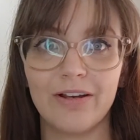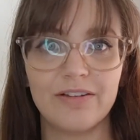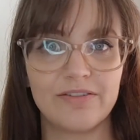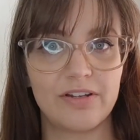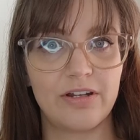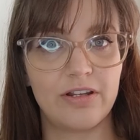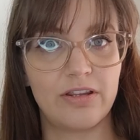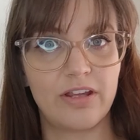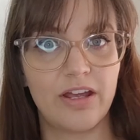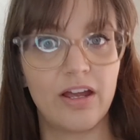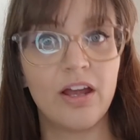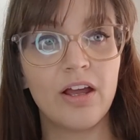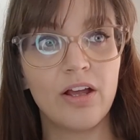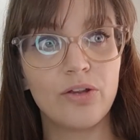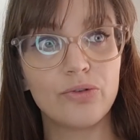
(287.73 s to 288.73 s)
Is it in
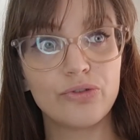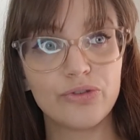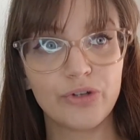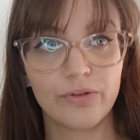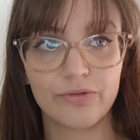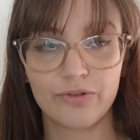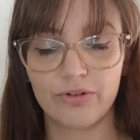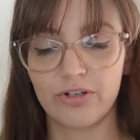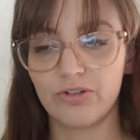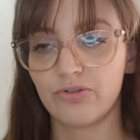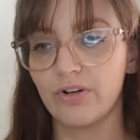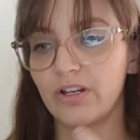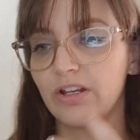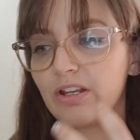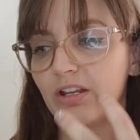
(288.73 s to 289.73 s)
their soft drink
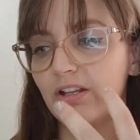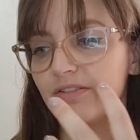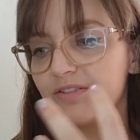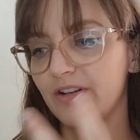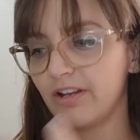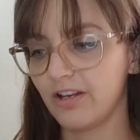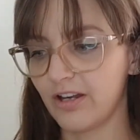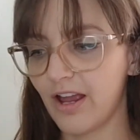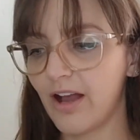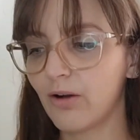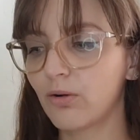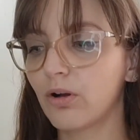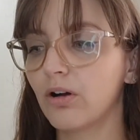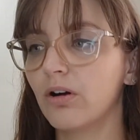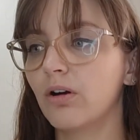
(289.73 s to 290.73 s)
drinking? Is it in
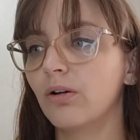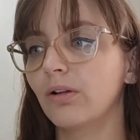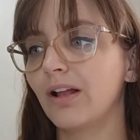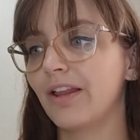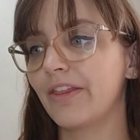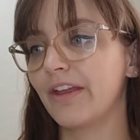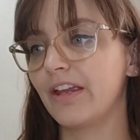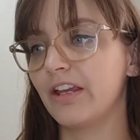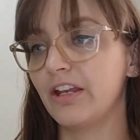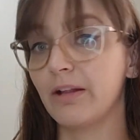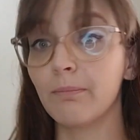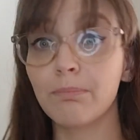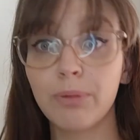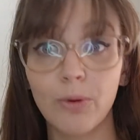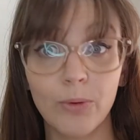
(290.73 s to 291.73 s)
alcohol? Are they
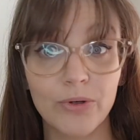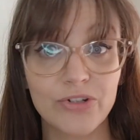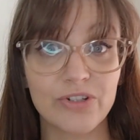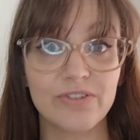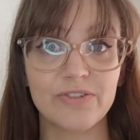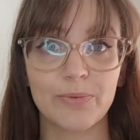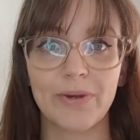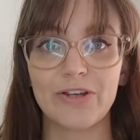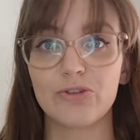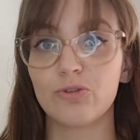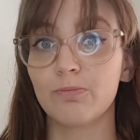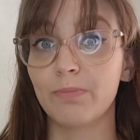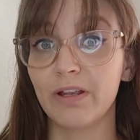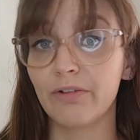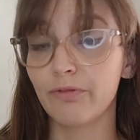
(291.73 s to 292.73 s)
eating portions way
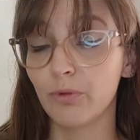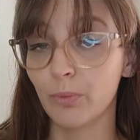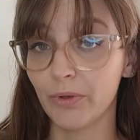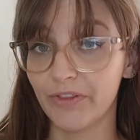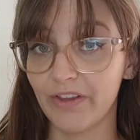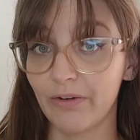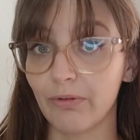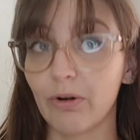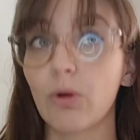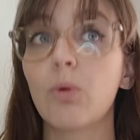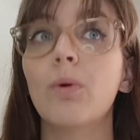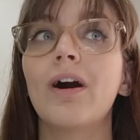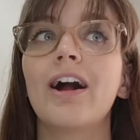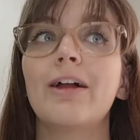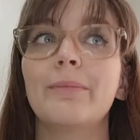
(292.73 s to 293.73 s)
too big for what their
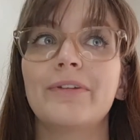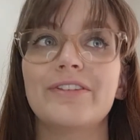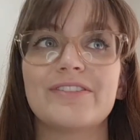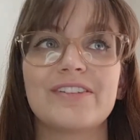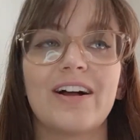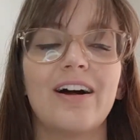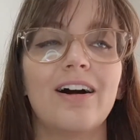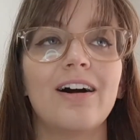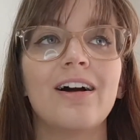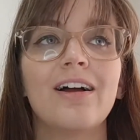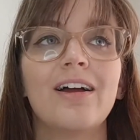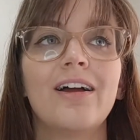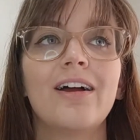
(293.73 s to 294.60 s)
requirements are?